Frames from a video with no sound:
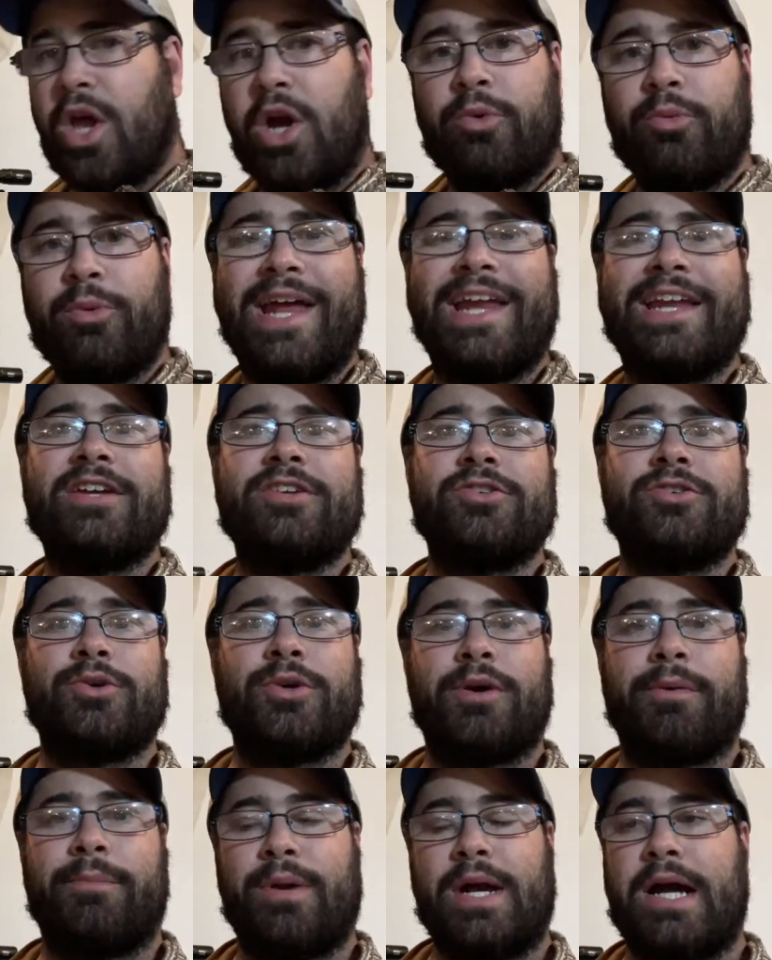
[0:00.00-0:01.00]
ran into a
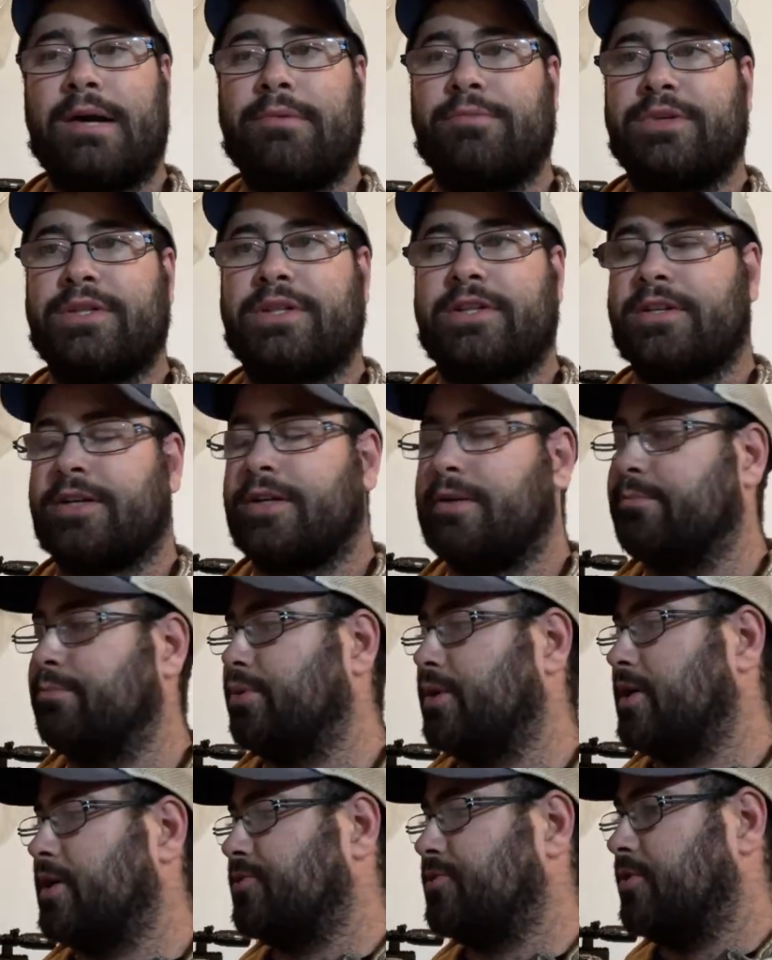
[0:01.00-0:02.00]
problem with the
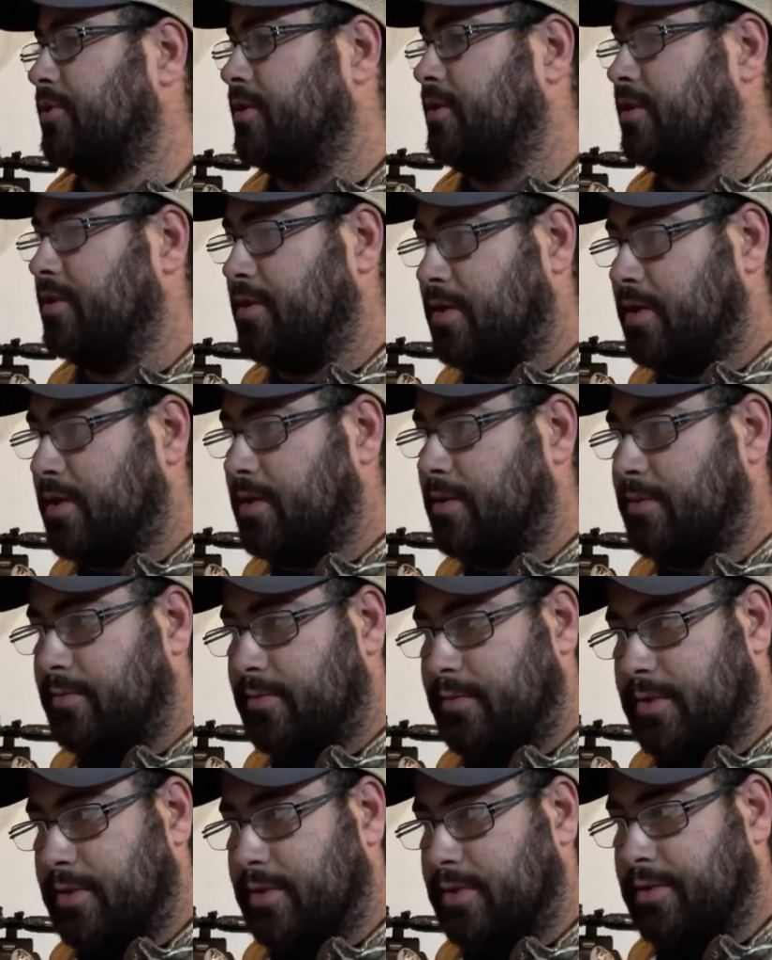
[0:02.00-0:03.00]
compressor tonight.
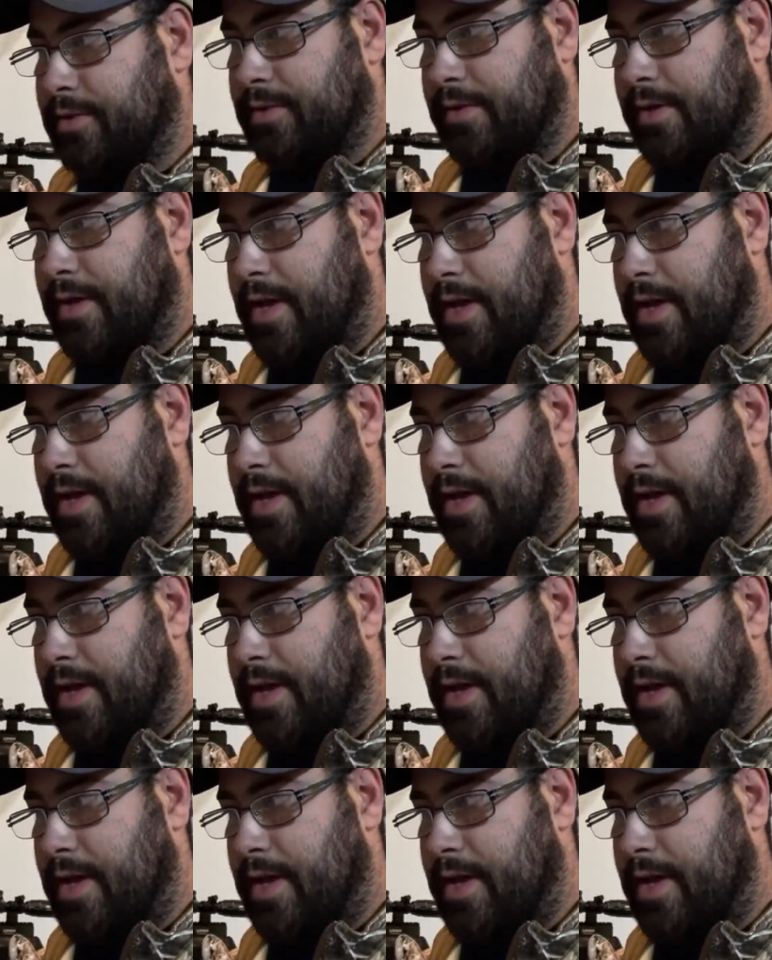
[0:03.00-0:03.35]
Was